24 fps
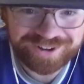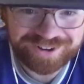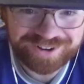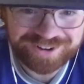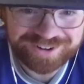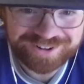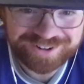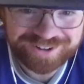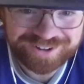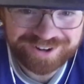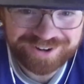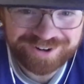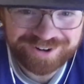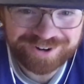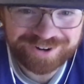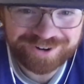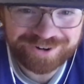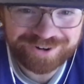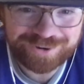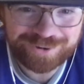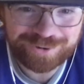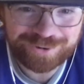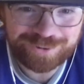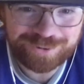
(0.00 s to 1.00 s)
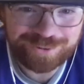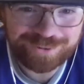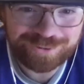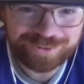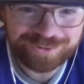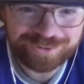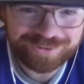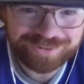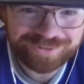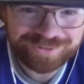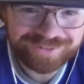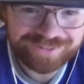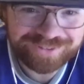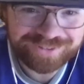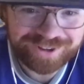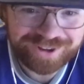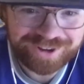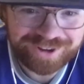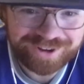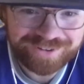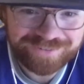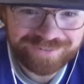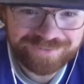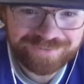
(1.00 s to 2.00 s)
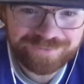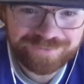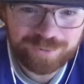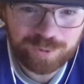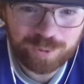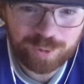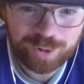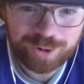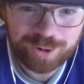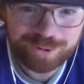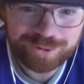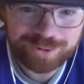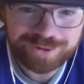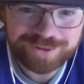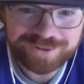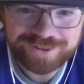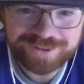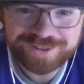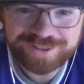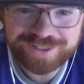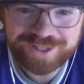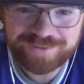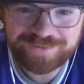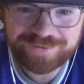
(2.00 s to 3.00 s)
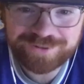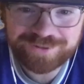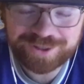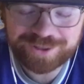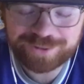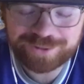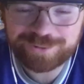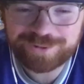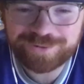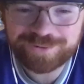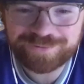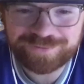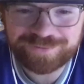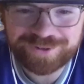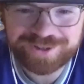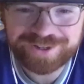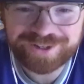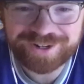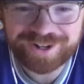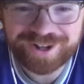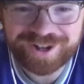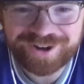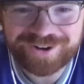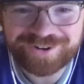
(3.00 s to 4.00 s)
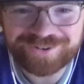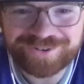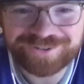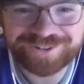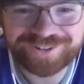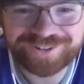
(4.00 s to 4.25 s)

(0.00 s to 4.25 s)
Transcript: Garrett Cole like 473 feet out.